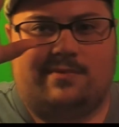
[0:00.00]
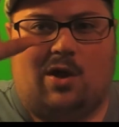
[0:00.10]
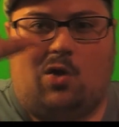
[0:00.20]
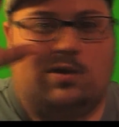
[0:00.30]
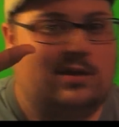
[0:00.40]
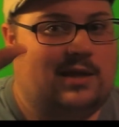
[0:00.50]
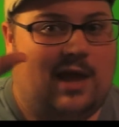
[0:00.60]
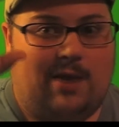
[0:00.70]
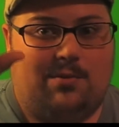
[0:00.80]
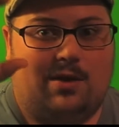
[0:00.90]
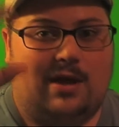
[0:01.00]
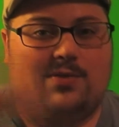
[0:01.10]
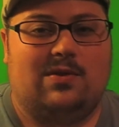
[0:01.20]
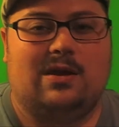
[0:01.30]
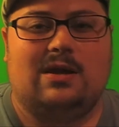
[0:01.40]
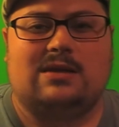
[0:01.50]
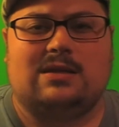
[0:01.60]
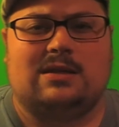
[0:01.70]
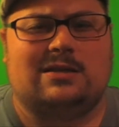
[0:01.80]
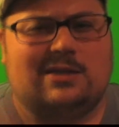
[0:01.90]
holding the camera like this,
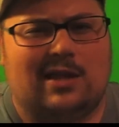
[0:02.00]
and to